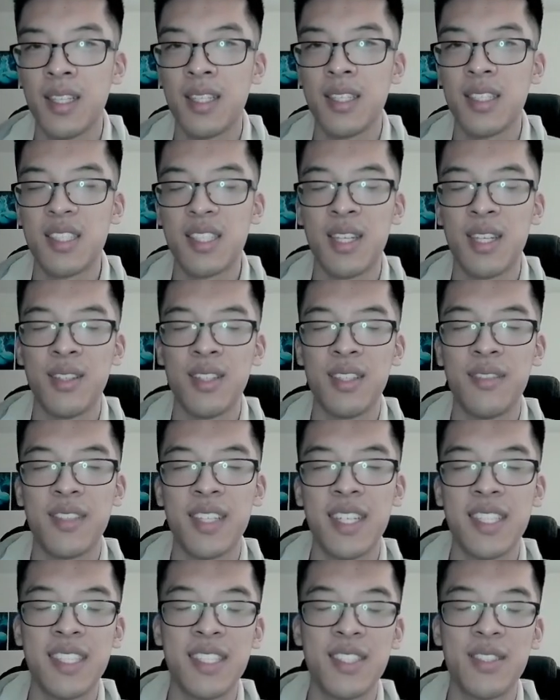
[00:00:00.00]
So if you
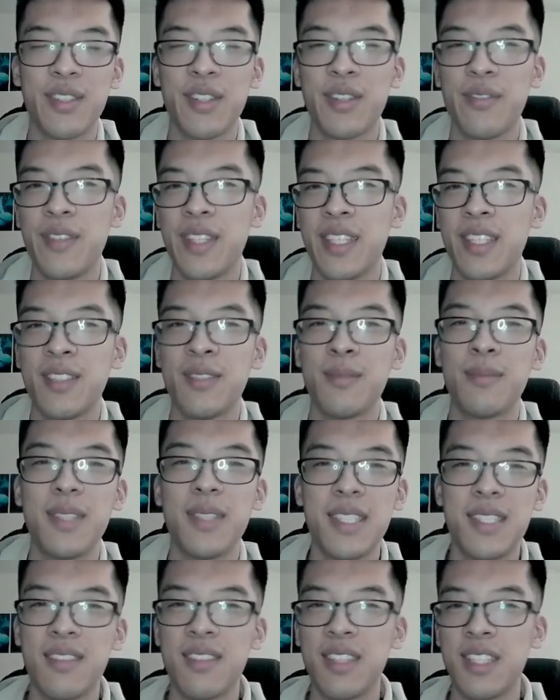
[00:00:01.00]
guys enjoyed the video,
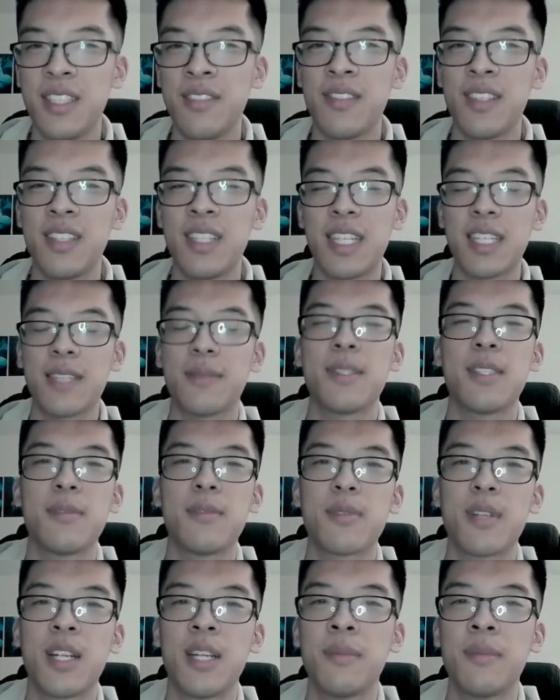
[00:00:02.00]
please do leave a like and
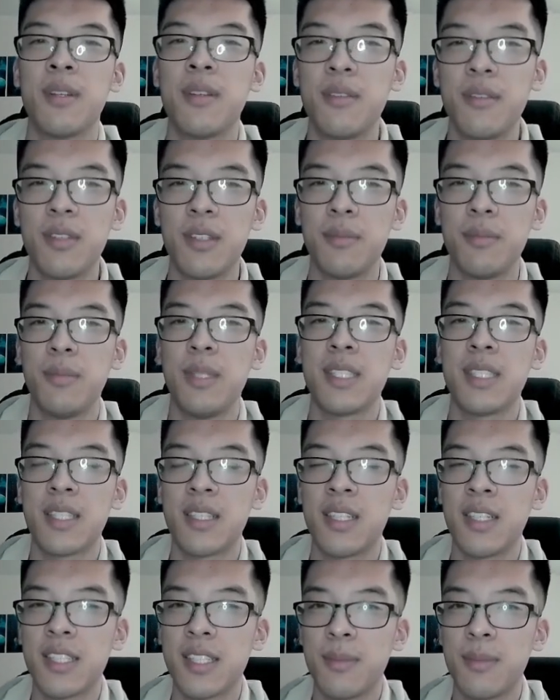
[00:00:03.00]
subscribe. It really means a
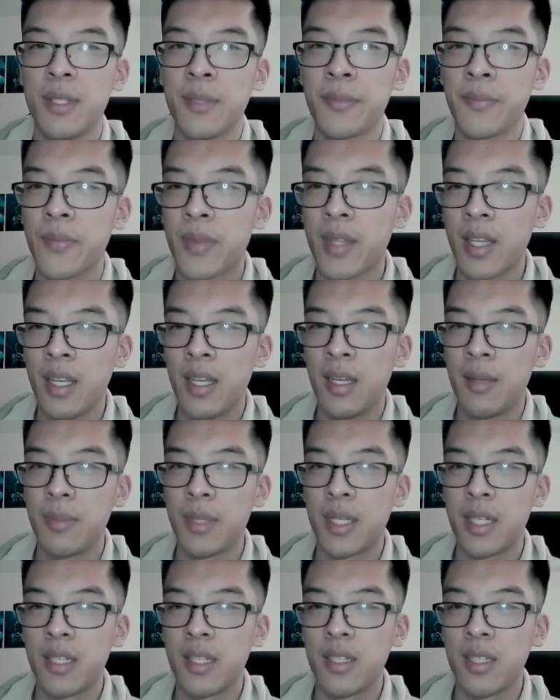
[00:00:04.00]
lot to me. But
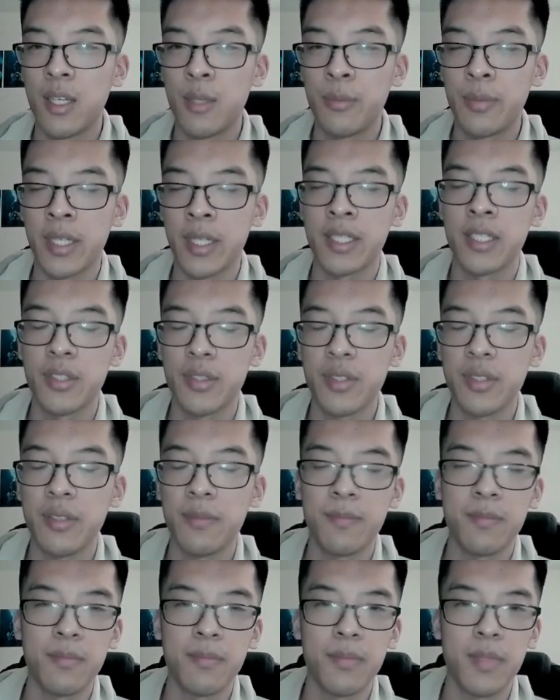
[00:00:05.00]
I hope you guys enjoyed,
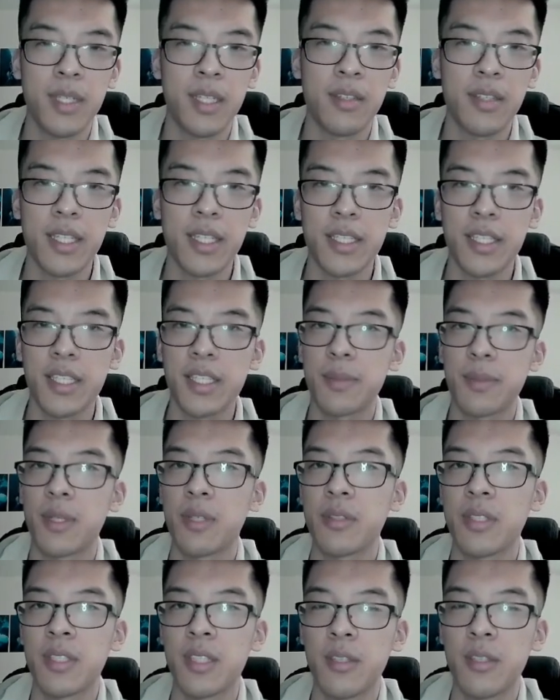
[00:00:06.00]
and I'll catch you guys tomorrow
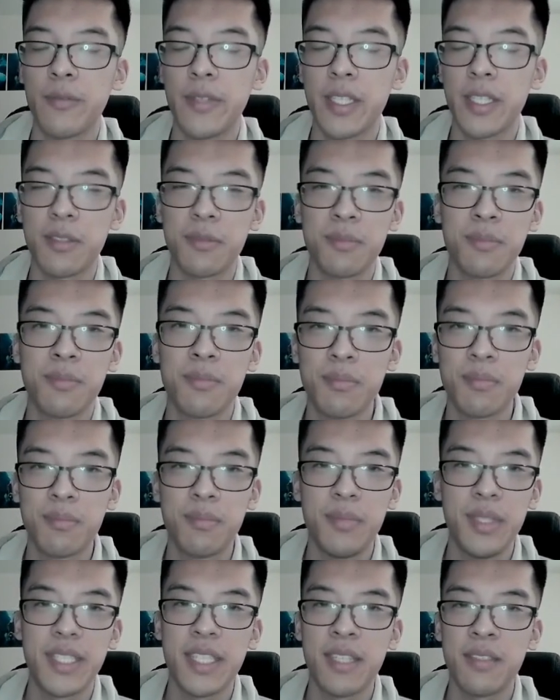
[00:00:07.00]
with another video.
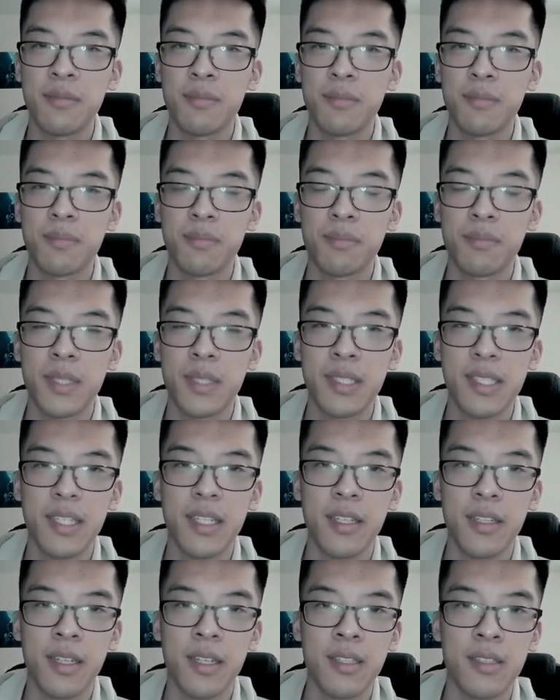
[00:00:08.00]
Peace out, and take
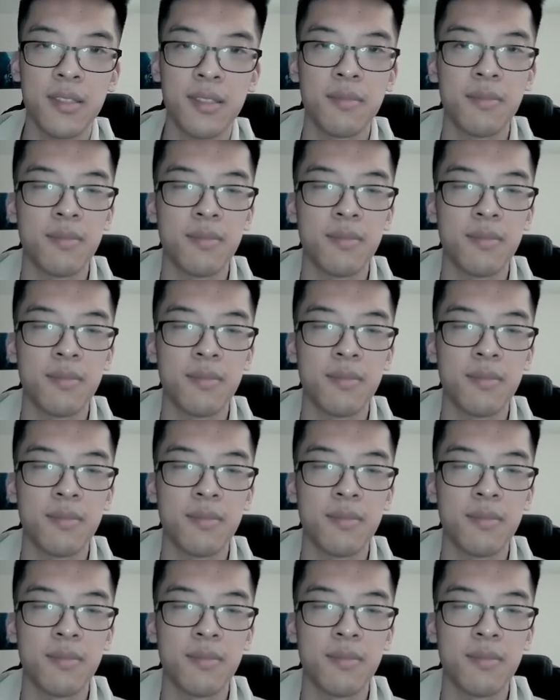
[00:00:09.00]
care, guys.